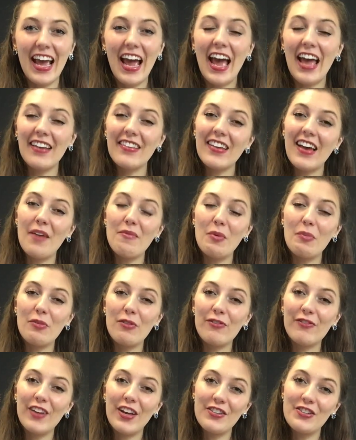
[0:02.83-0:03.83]
and I'm a
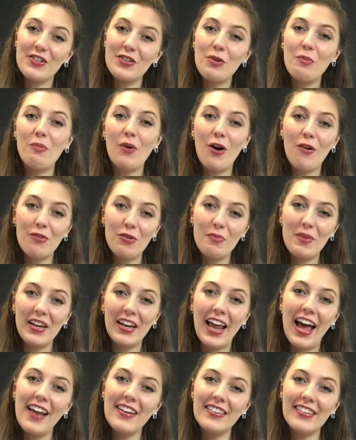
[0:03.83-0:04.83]
professional ballroom and
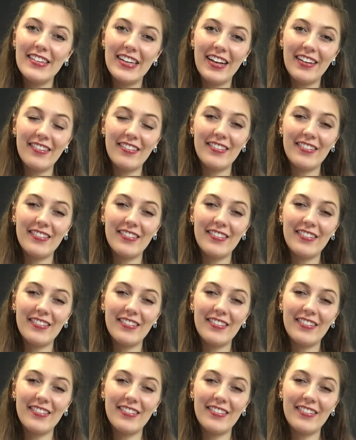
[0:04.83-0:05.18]
Latin dance